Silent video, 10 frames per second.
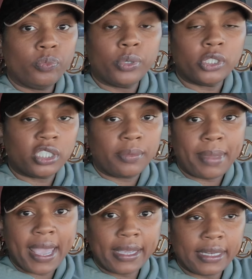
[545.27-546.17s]
put your
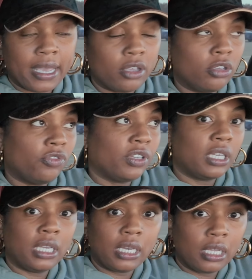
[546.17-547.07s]
bag down, you
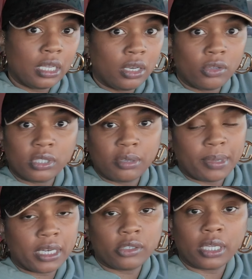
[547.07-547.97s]
forget it, or
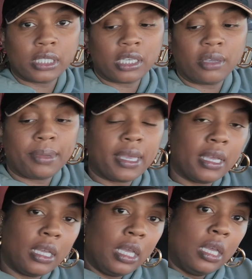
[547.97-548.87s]
somebody try to take your bag.
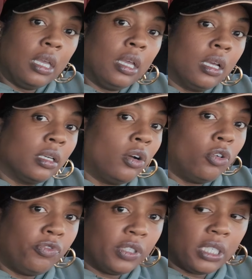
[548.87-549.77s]

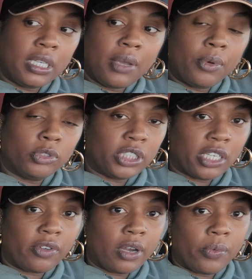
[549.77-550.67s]
Hopefully they won't check
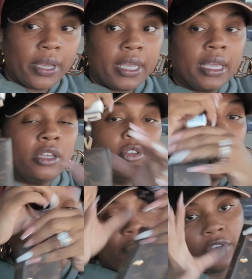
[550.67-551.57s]
right away, and you
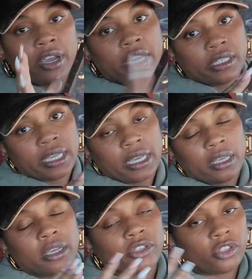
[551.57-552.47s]
have your air tag in
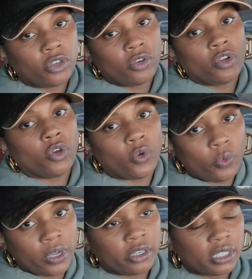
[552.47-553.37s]
here so you know
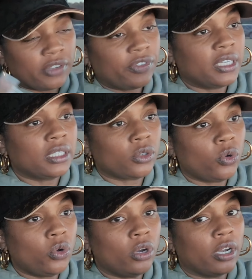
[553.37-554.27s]
where your stuff is.
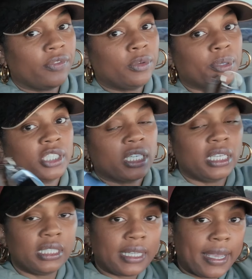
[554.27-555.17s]
Or if you put your
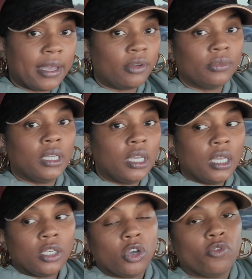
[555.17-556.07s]
keys down,
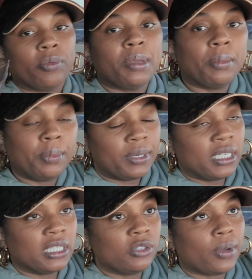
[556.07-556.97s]
don't remember. But
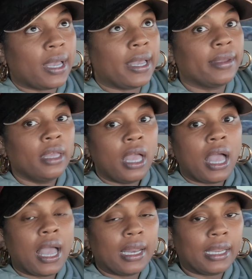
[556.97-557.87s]
this is why
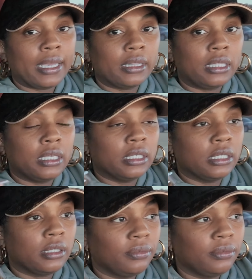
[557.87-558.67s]
I like this